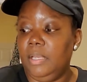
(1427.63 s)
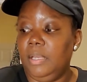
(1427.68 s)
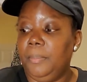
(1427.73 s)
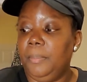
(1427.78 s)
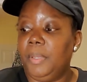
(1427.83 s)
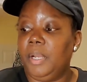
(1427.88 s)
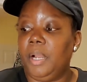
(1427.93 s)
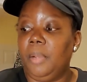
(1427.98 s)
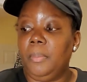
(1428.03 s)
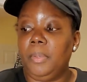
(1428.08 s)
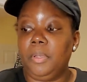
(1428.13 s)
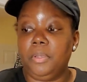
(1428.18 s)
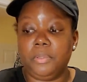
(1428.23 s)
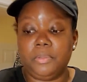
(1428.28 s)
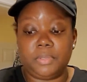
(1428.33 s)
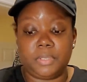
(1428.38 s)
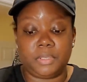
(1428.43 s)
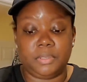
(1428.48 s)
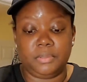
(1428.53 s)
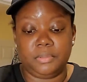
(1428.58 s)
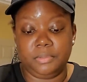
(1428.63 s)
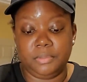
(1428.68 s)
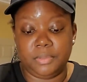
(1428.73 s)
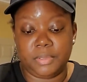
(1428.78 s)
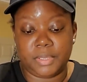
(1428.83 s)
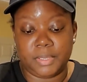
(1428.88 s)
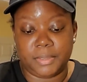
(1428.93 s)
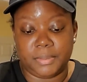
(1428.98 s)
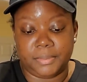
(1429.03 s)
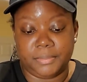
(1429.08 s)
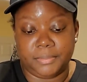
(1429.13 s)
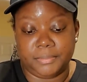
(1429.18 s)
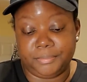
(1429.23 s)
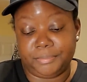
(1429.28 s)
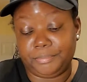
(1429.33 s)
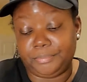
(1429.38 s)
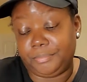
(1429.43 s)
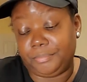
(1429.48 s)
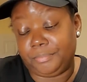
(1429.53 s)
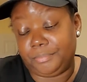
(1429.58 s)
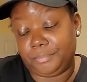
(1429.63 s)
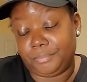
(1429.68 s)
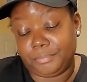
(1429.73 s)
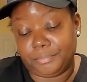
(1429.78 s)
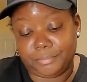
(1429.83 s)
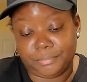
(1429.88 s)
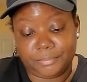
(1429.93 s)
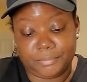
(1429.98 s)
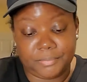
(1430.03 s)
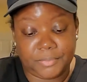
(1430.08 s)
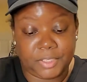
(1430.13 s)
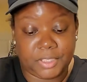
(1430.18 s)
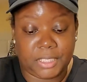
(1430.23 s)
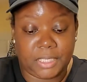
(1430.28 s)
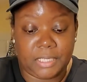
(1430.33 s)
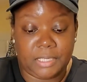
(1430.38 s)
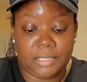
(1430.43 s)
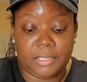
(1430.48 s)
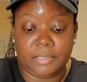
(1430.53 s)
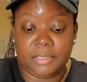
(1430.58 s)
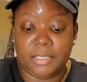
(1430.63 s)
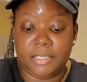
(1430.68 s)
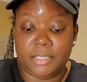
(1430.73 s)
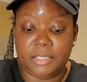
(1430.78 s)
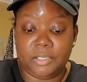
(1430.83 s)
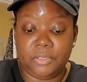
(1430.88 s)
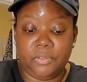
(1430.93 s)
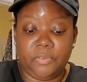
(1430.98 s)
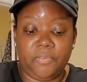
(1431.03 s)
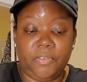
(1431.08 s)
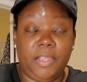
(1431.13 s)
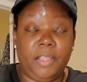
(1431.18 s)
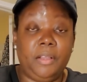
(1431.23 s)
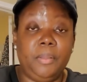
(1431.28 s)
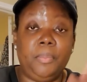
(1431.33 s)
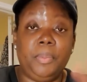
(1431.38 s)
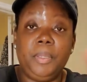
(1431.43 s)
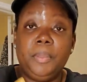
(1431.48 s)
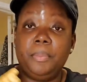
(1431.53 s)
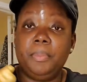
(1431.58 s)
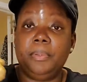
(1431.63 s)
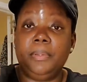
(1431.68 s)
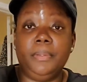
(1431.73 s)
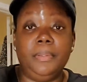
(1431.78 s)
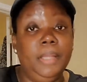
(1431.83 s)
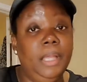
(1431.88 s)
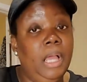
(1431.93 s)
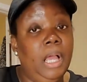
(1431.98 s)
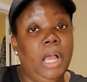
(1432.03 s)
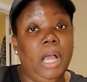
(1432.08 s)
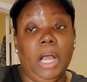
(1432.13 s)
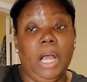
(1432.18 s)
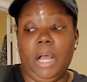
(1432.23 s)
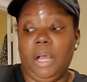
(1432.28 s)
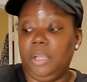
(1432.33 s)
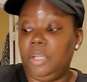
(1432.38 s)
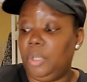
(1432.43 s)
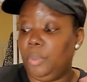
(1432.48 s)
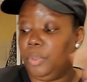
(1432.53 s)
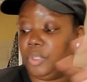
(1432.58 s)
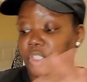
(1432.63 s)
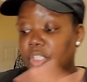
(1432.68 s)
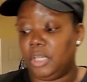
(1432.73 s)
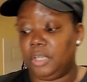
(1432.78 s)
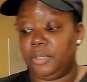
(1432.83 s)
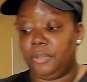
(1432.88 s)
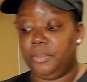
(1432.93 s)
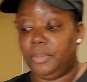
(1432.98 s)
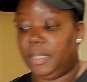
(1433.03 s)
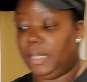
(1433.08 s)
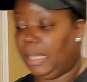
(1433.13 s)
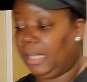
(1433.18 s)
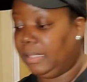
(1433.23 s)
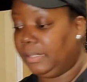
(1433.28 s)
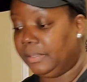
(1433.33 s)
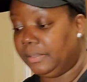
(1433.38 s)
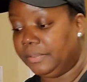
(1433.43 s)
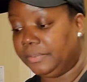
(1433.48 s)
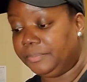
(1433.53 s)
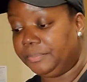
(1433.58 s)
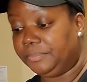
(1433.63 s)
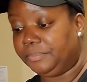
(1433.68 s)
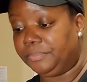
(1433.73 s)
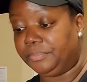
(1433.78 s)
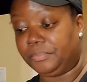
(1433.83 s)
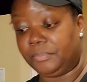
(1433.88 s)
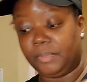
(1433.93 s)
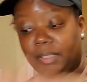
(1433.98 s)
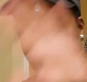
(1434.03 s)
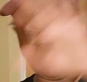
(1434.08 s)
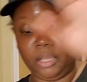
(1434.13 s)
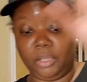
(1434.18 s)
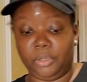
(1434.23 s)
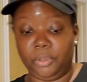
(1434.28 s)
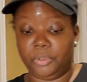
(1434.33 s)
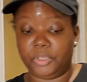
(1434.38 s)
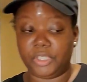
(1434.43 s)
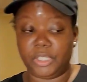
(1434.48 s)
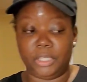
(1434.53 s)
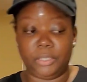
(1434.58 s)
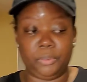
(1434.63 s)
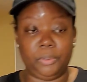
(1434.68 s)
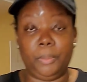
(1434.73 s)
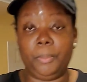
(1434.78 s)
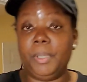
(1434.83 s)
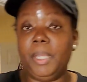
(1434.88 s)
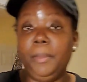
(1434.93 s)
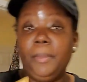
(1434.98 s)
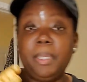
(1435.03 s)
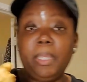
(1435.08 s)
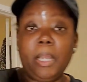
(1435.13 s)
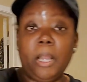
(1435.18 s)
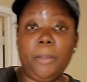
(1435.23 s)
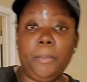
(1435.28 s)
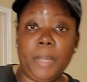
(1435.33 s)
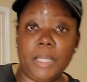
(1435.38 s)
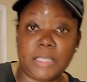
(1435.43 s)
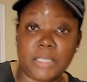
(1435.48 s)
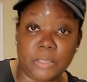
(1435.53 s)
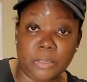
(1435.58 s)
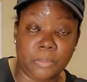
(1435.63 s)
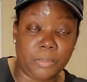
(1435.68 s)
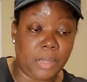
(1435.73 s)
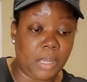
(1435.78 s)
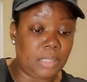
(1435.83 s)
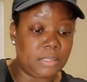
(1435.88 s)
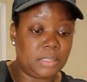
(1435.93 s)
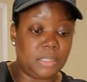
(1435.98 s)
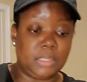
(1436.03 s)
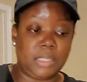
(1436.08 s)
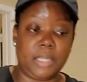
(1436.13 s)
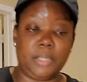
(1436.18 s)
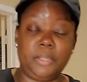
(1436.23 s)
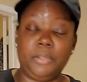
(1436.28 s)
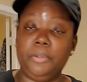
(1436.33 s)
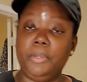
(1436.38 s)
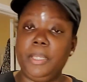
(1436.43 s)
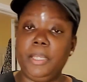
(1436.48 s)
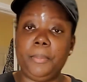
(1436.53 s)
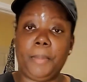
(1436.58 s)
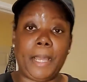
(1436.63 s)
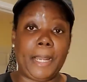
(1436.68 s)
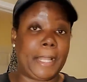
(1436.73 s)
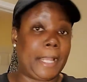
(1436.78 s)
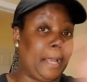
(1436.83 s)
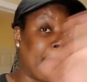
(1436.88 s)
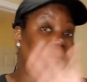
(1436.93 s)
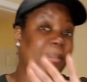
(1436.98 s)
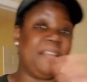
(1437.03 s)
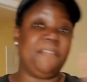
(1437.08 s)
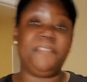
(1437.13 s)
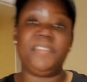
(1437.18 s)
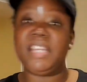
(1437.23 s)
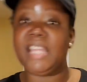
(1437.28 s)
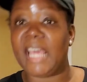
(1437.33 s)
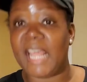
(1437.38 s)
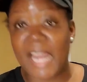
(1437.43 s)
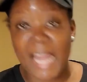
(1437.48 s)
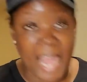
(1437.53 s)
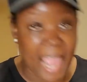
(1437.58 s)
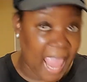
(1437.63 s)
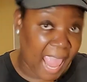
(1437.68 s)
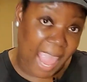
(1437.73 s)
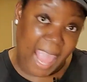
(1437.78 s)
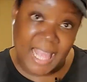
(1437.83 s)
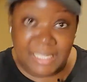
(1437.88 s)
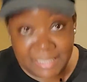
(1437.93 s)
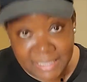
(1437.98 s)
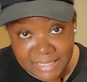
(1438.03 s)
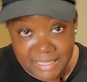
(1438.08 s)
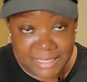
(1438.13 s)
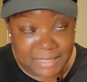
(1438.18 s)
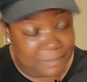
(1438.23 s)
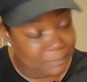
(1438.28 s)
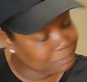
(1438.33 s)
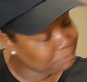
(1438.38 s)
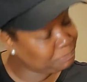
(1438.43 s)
But I'm old school, so child, these newfangled people, I don't know what y'all doing out here. I don't know what y'all doing. But let me get off my soapbox because I know ain't nobody come here for none of that.